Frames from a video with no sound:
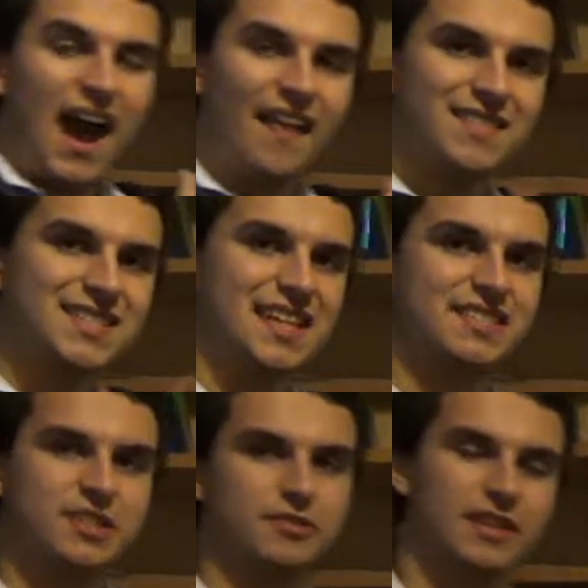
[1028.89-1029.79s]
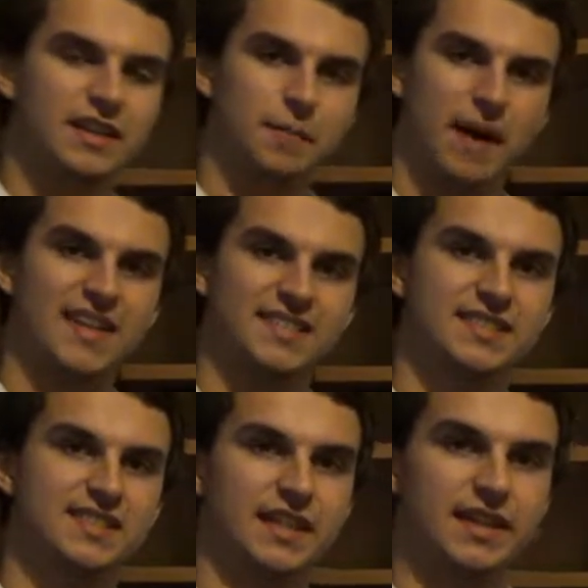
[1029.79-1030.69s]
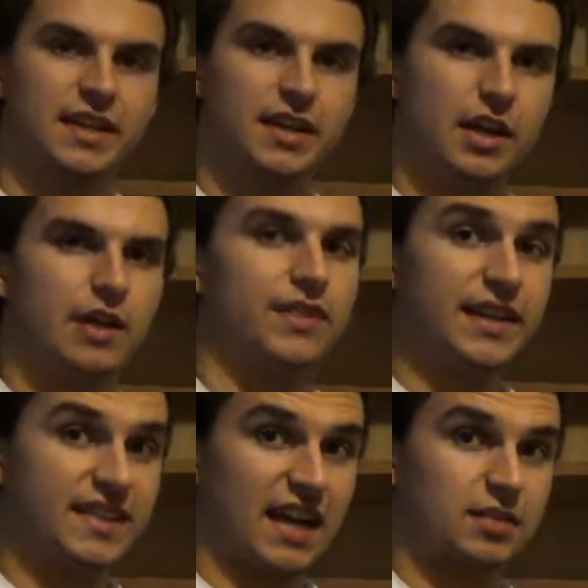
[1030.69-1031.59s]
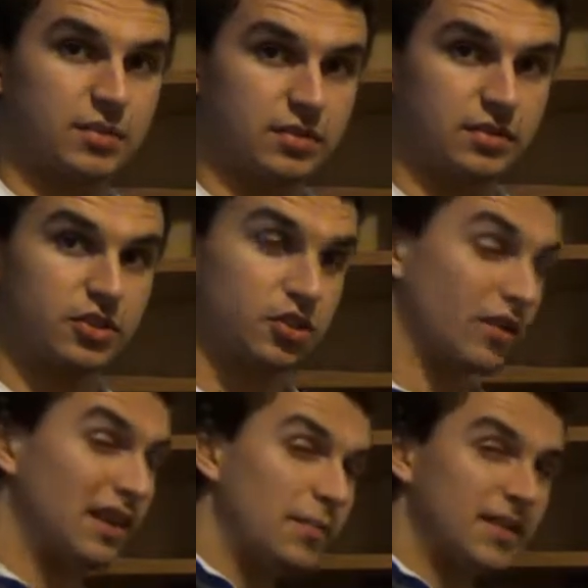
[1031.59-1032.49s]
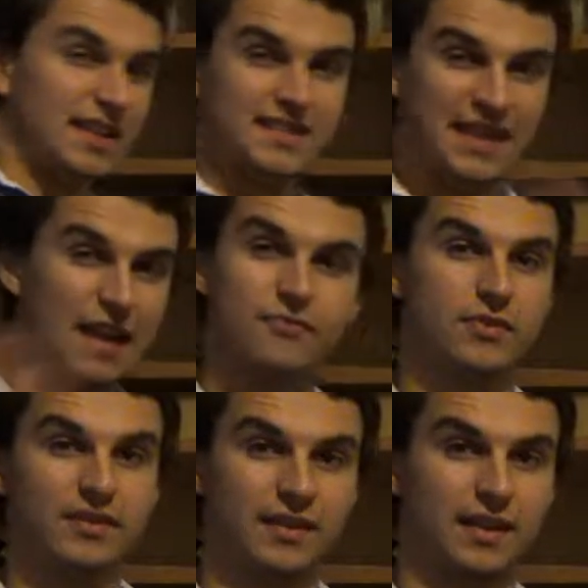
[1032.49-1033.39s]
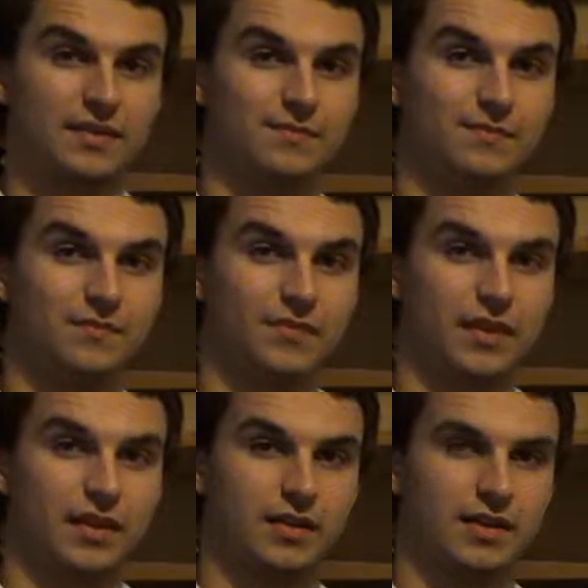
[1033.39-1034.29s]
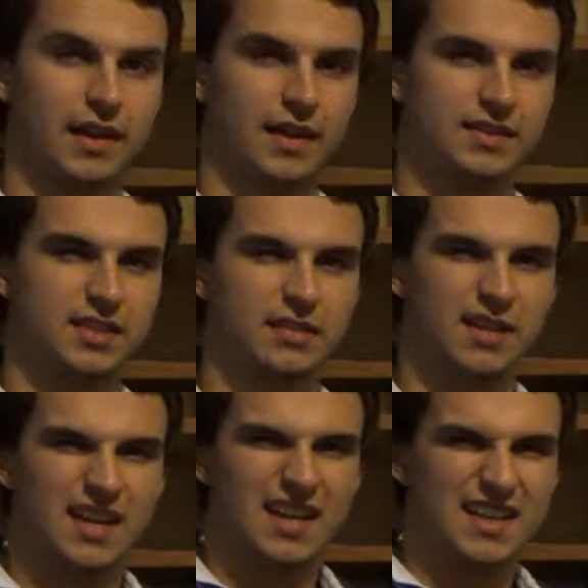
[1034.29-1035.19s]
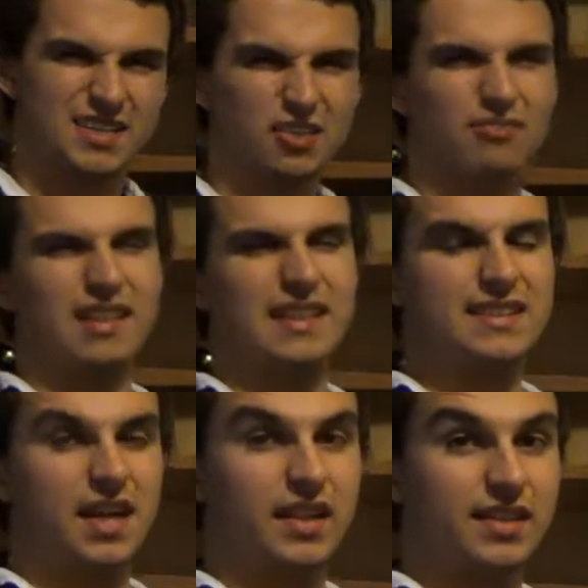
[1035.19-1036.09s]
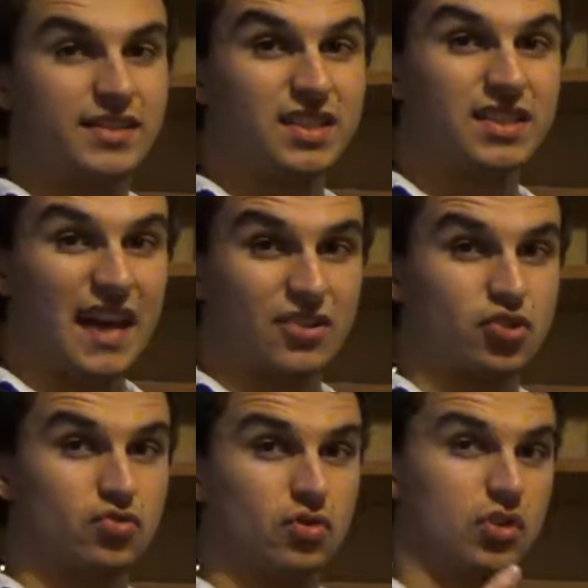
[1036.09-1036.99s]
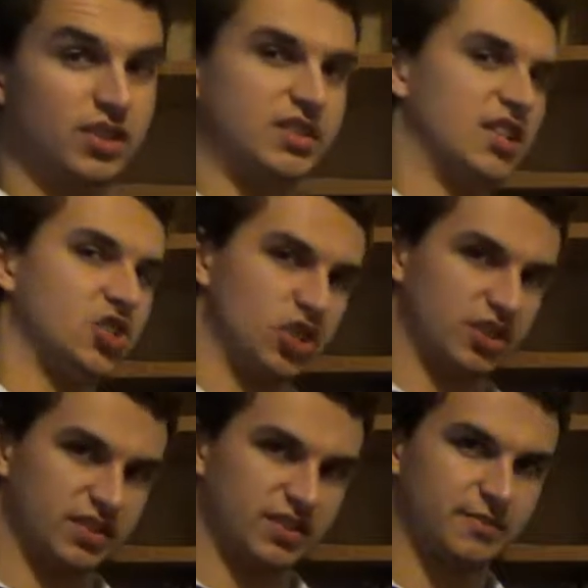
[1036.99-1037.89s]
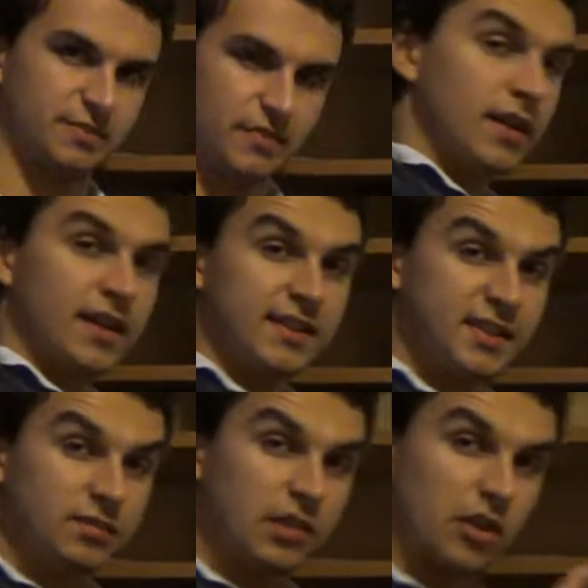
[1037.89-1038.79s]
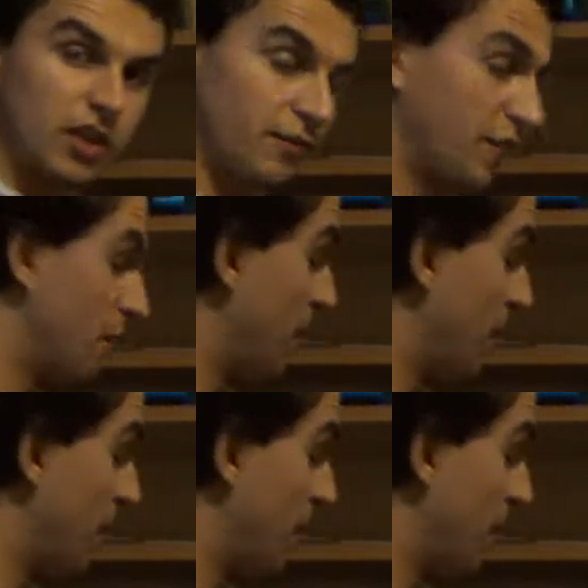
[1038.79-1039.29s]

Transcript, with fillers: and the sensory capacity of these animals, because you're eliminating everything. Okay, so it's not really done under natural conditions. In terms of looking for the